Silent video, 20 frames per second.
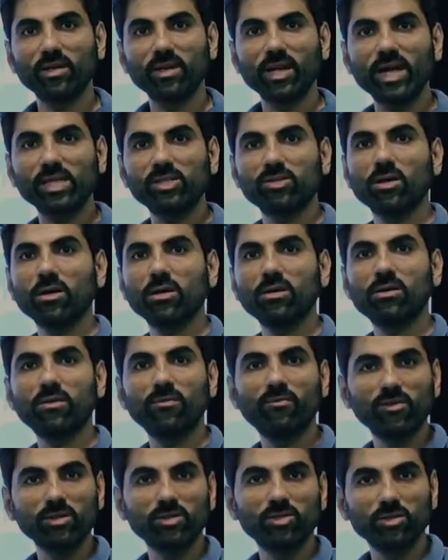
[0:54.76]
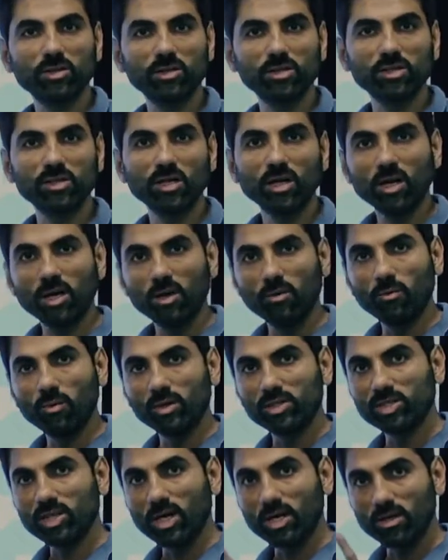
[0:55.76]
natural refrigerants
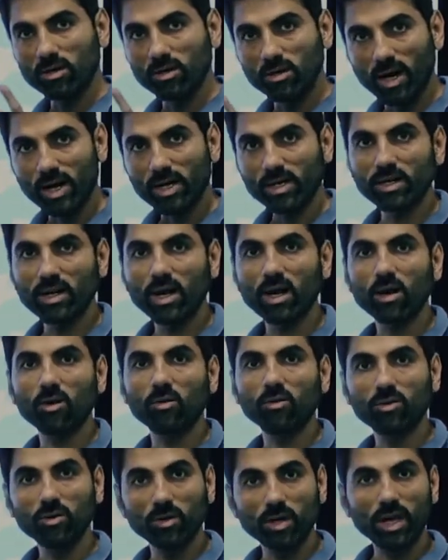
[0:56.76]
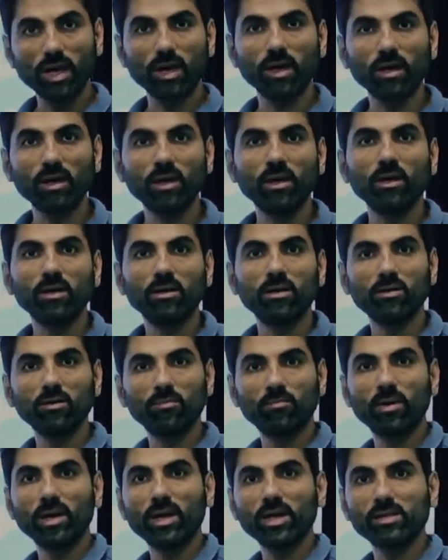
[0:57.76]
which can right now, today,
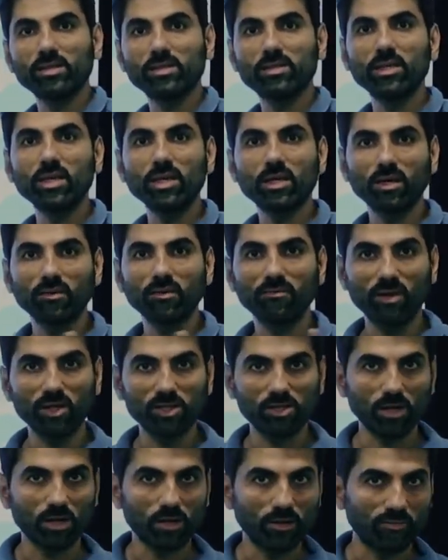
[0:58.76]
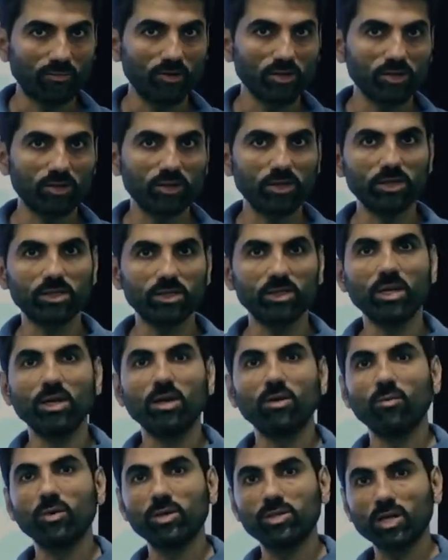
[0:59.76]
replace the conventional refrigerants
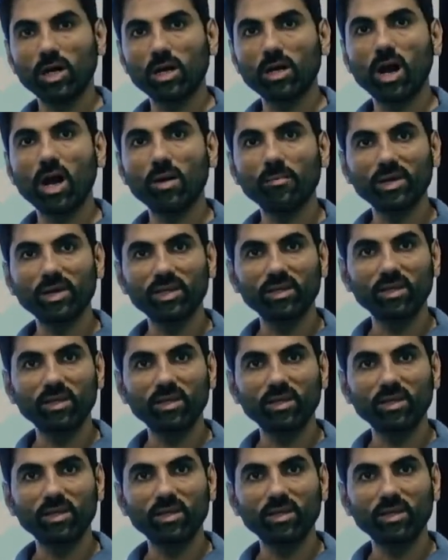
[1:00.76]
which are harming